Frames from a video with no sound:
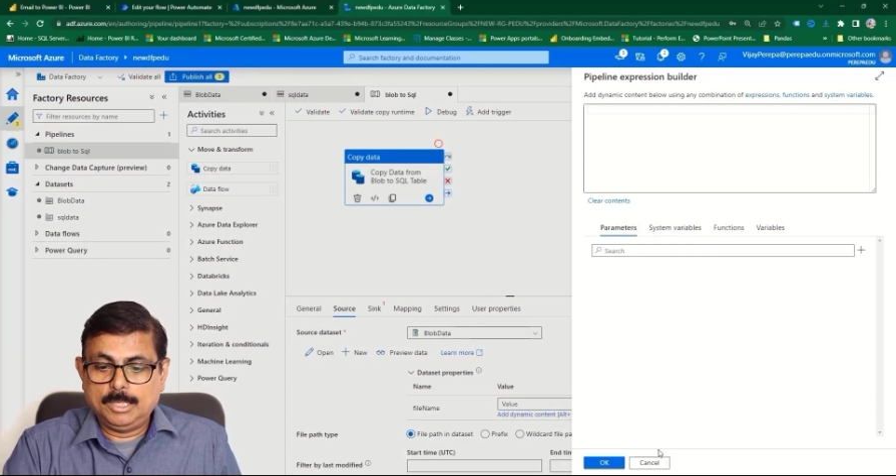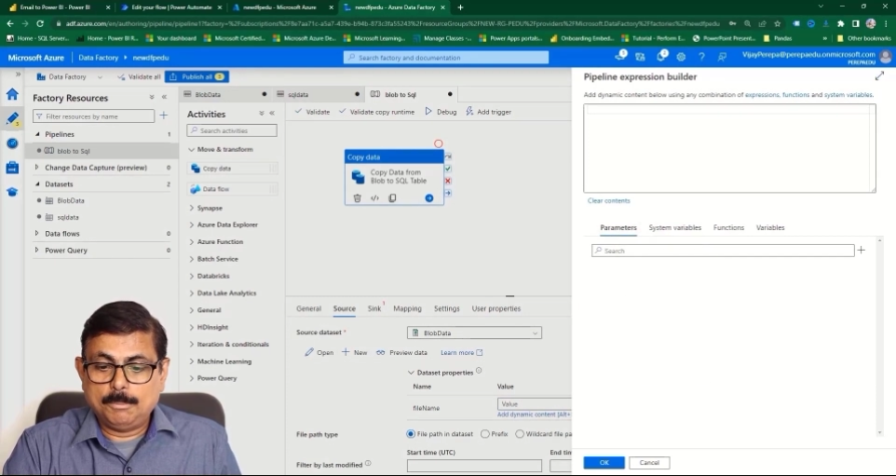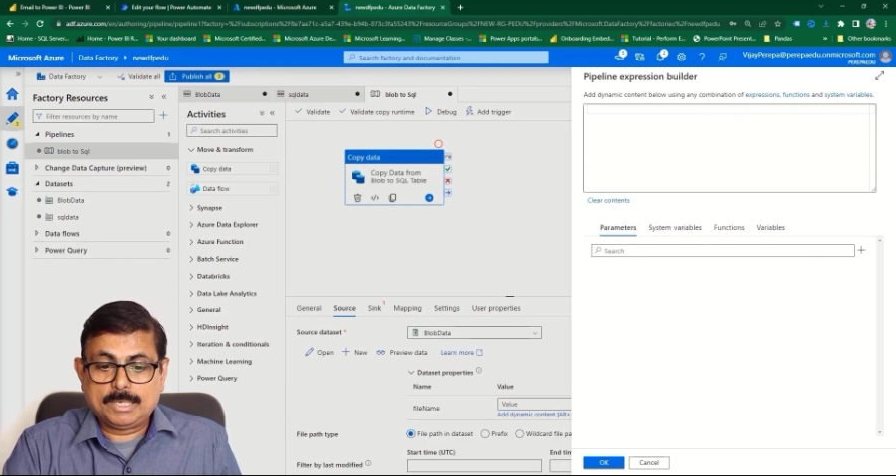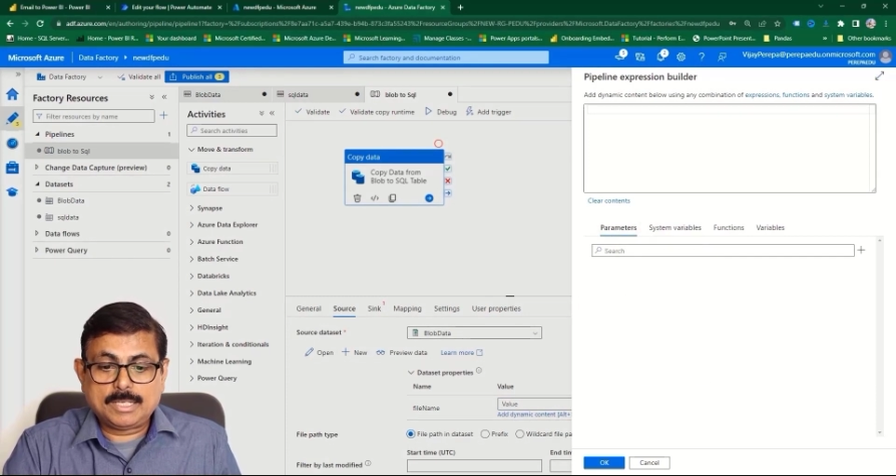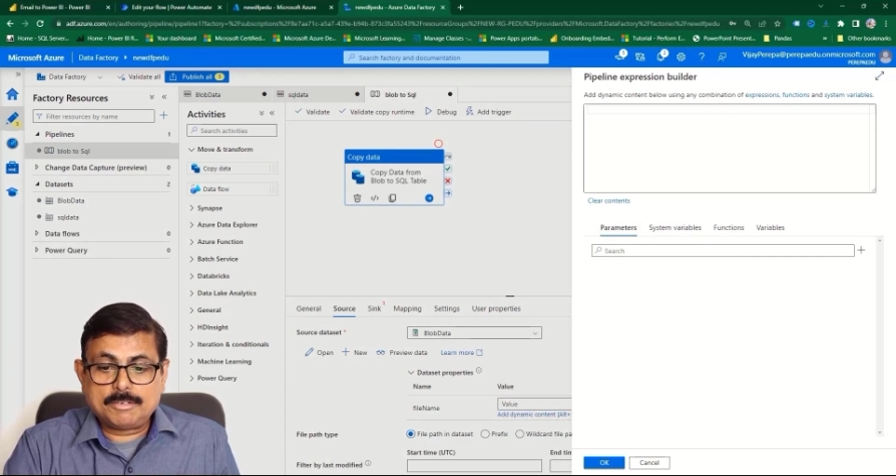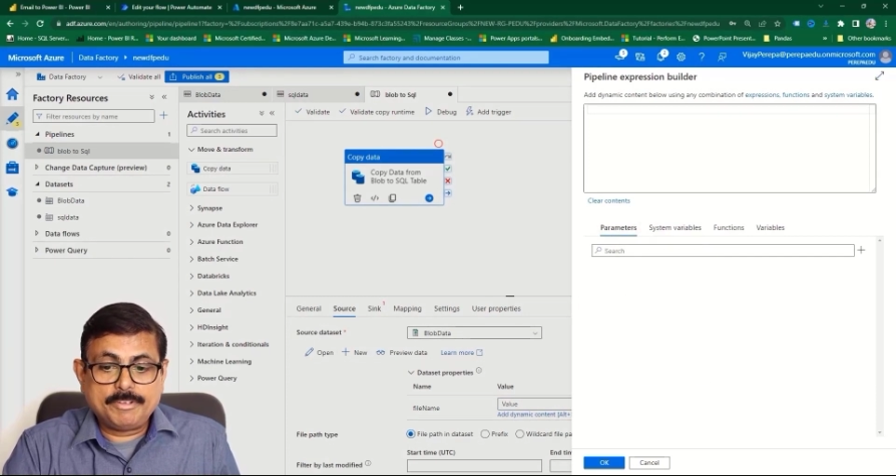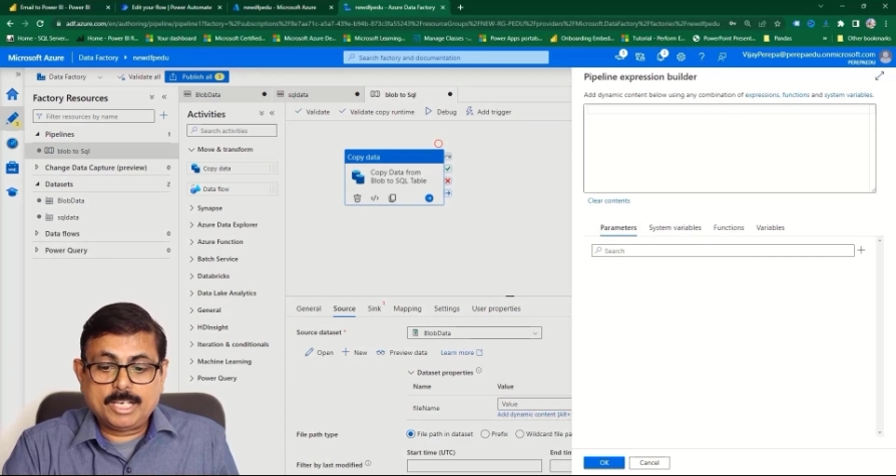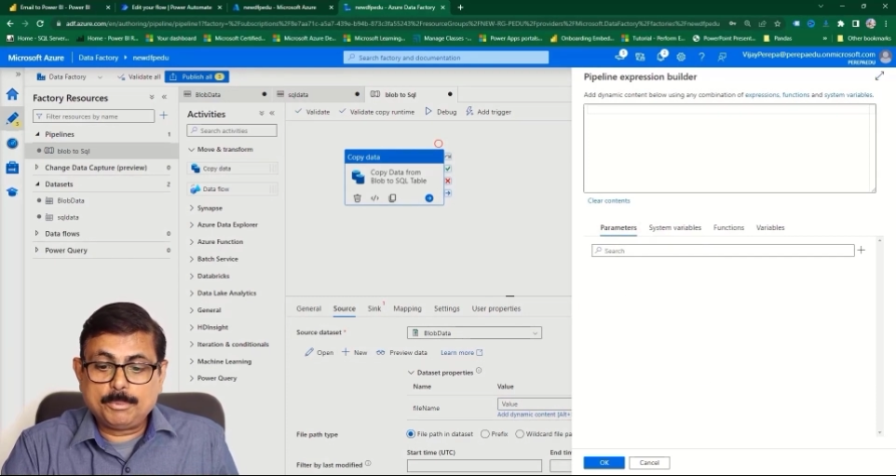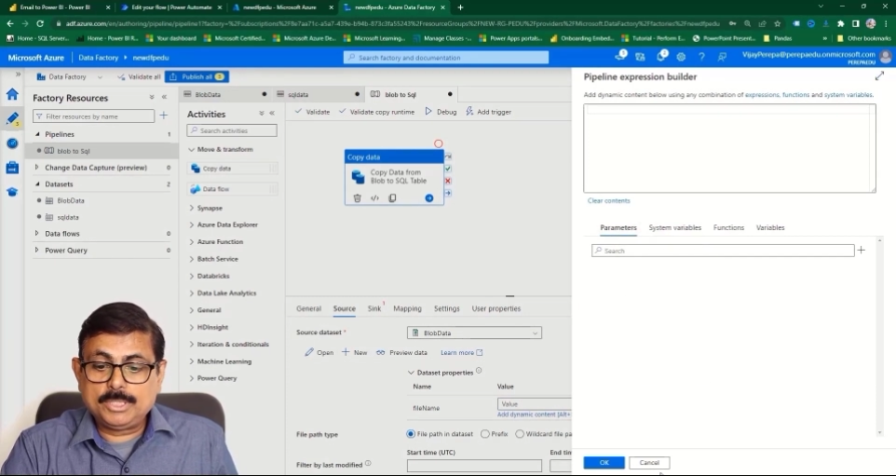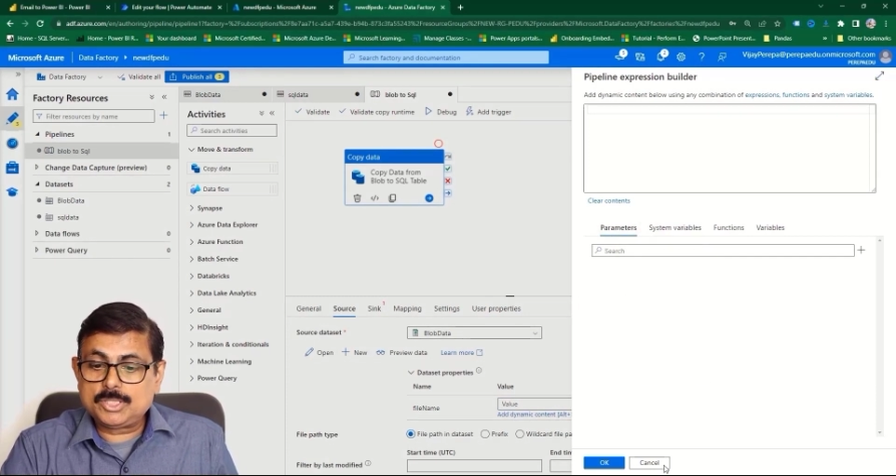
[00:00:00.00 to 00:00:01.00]
But that
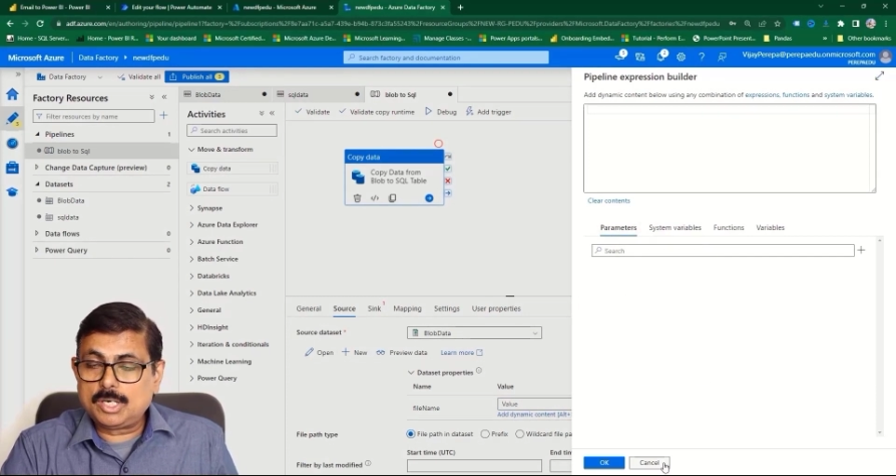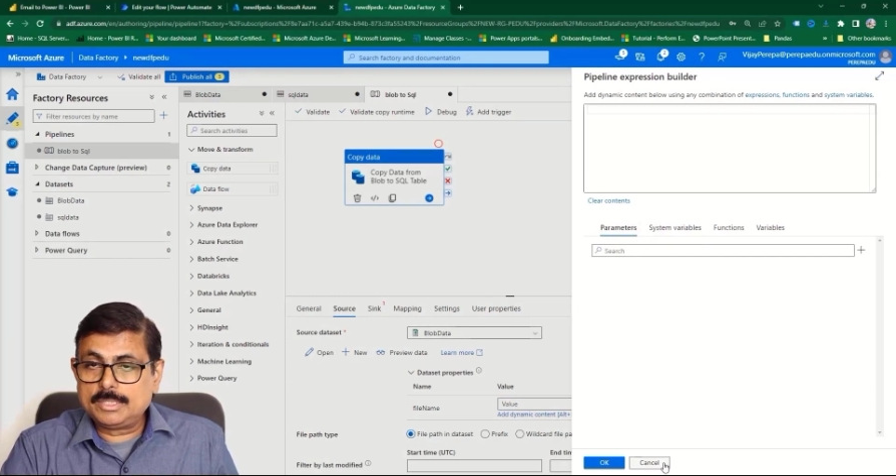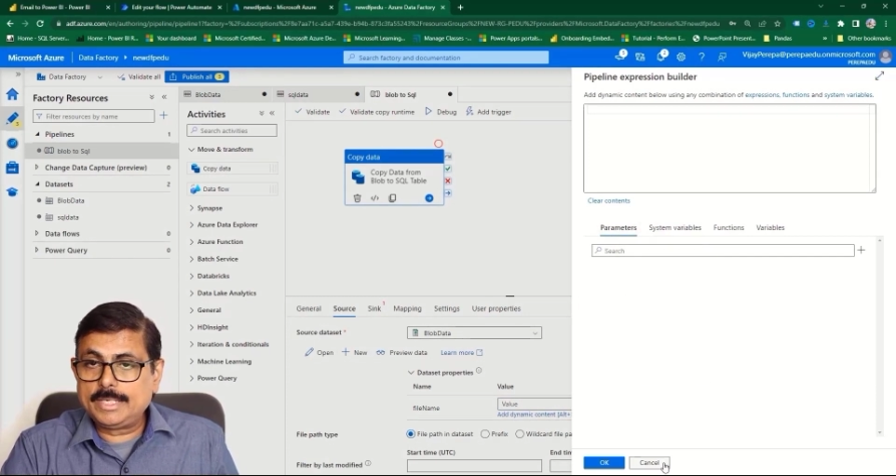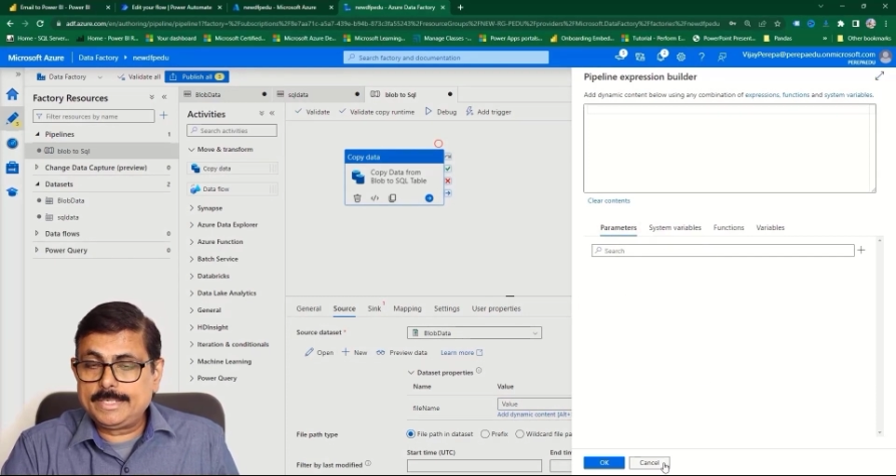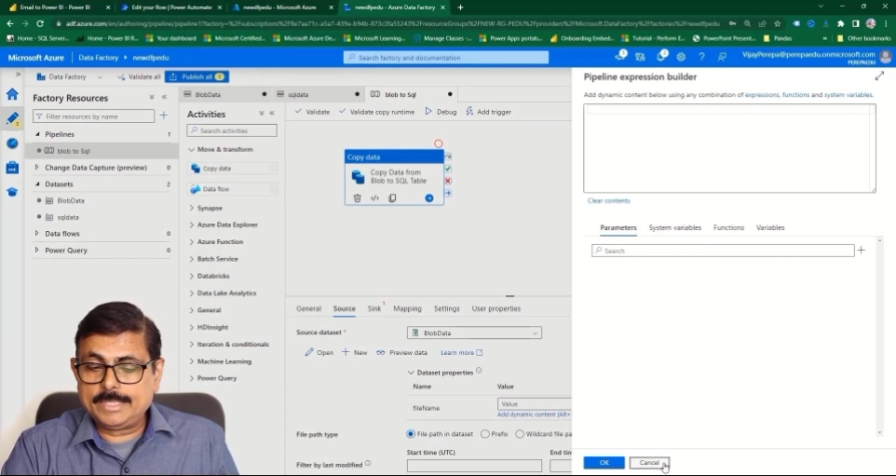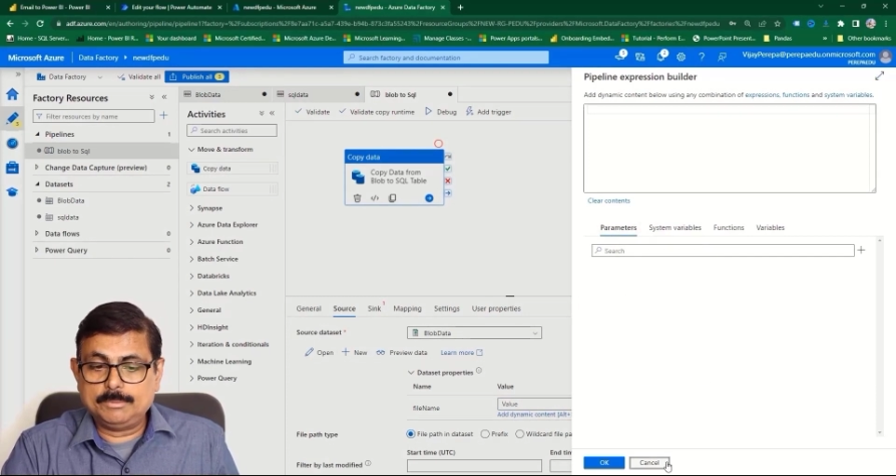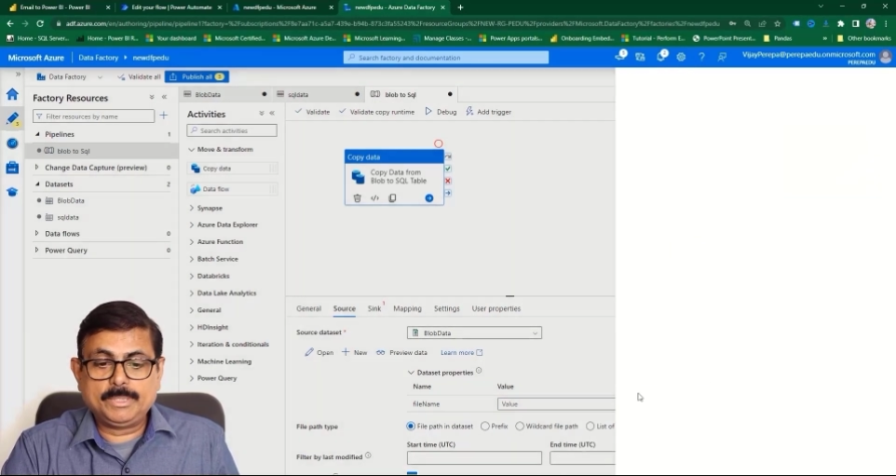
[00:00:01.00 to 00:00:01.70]
variable is not created,